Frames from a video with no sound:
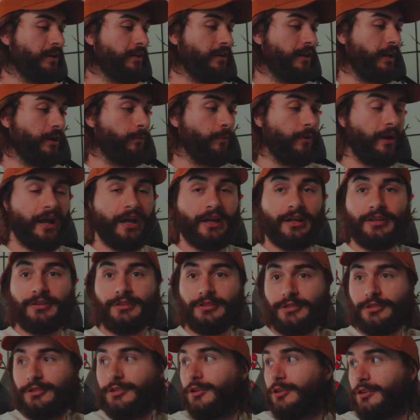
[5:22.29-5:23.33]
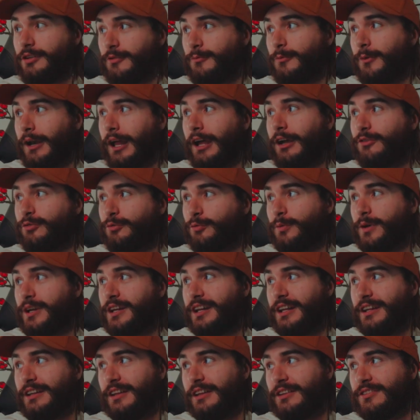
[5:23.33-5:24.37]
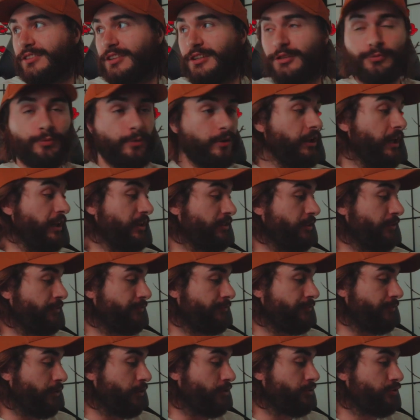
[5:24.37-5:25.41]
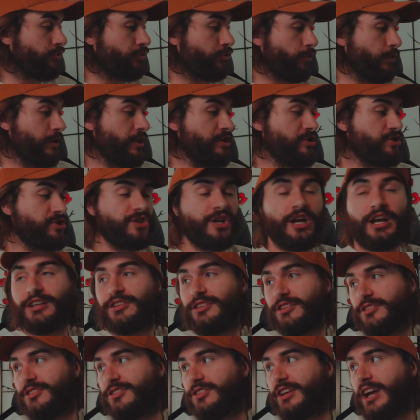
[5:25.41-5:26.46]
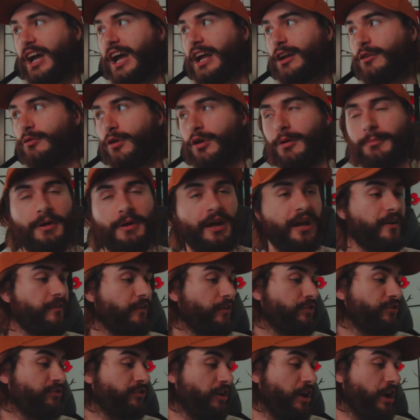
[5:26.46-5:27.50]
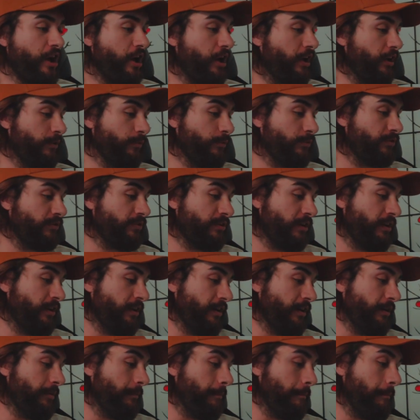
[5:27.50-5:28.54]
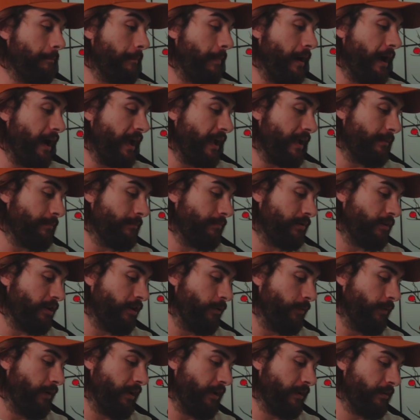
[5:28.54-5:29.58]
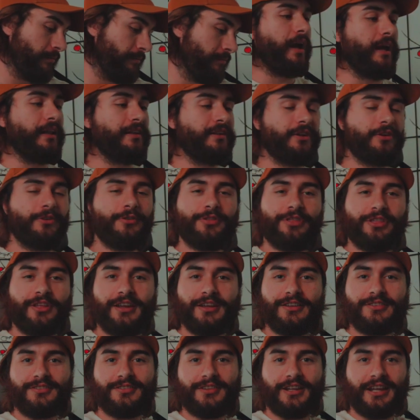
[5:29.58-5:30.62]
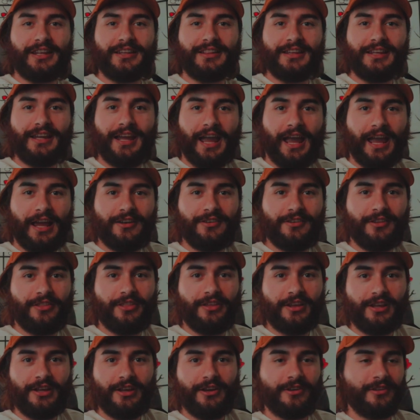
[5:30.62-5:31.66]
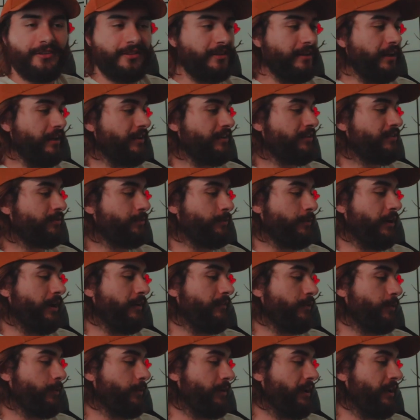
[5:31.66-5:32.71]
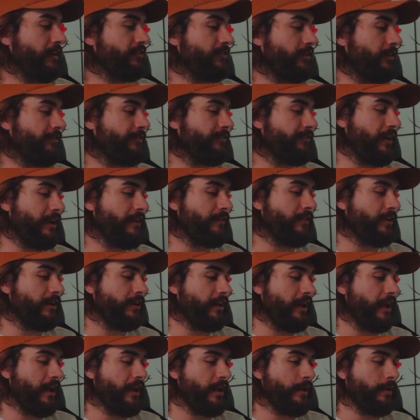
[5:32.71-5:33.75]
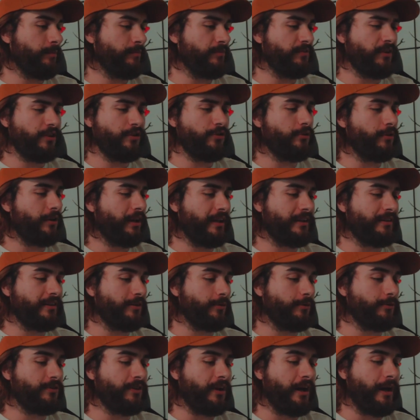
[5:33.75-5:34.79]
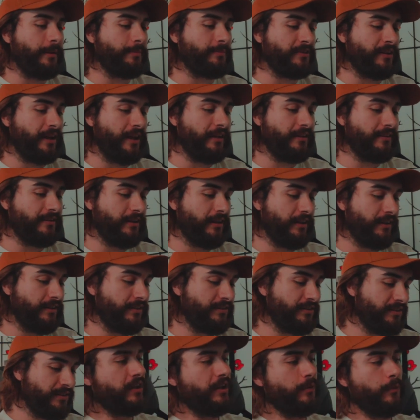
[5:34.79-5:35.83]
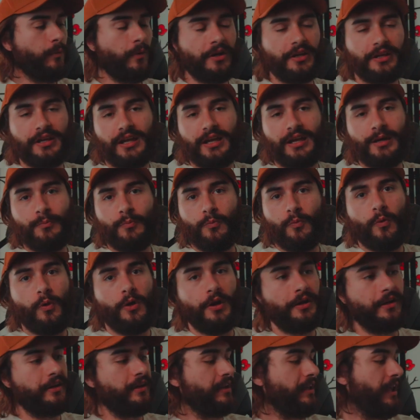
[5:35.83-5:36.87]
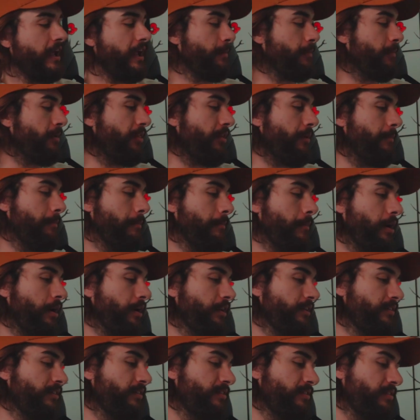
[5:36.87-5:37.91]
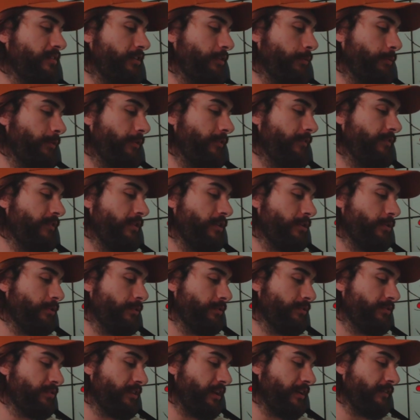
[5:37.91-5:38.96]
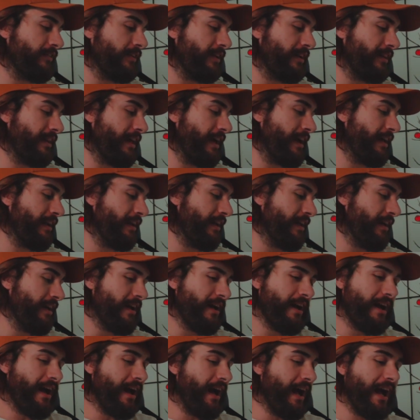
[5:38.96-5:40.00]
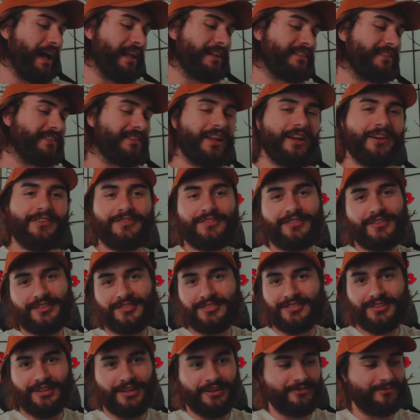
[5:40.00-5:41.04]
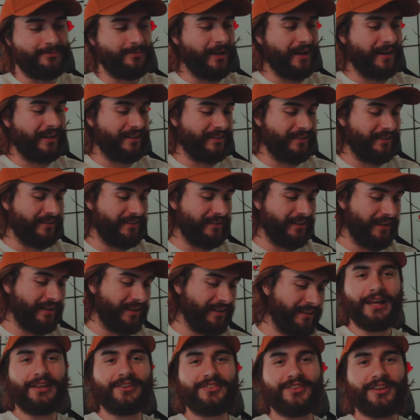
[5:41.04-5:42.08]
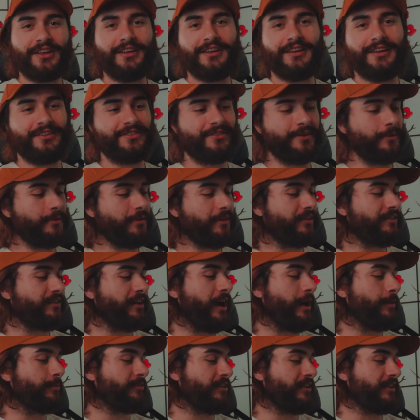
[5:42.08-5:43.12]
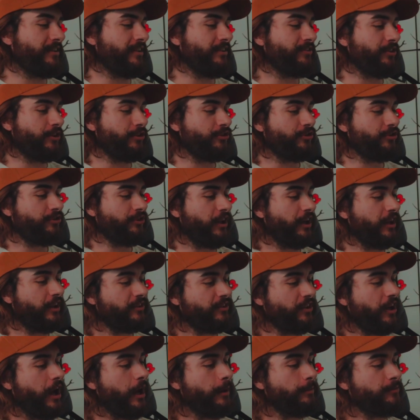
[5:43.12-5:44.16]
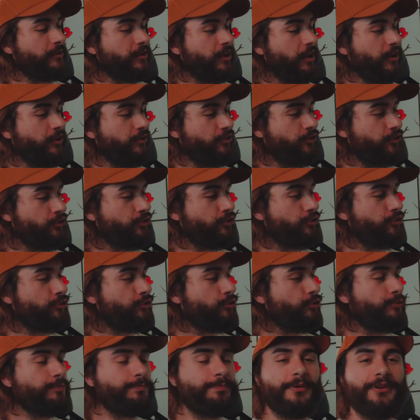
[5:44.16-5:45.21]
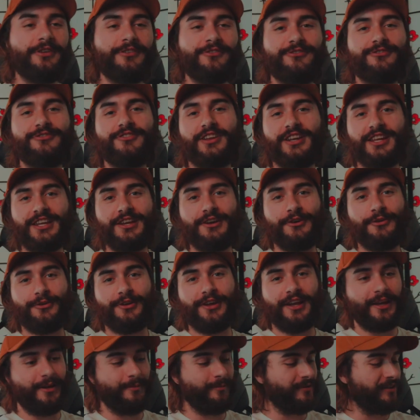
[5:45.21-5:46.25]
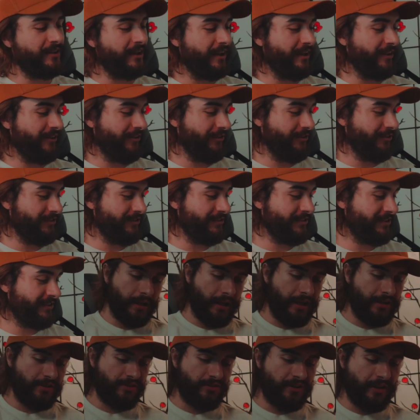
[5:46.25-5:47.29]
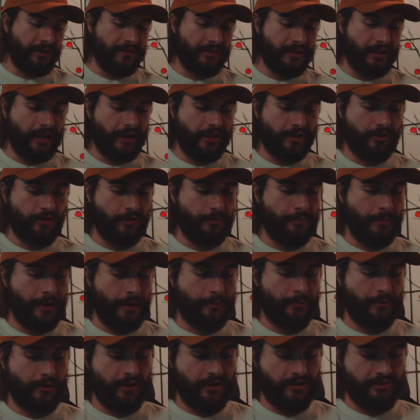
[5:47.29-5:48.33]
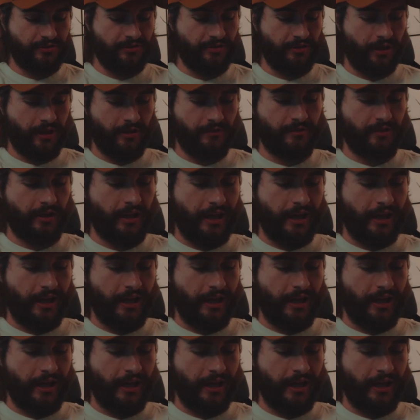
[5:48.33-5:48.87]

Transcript: Like when I was reading this, these were like the first screenshots of Skyrim I ever saw. It was mind-blowing. And little things like the end of the year lists where everyone has their favorite games. They do like little top 10 lists, seeing what game won game of the months and the reviews, stuff like that. I loved this stuff back in the day. And some of the top 10 lists are just like top 10 stupid video game titles. Yeah, I just have a lot of good memories of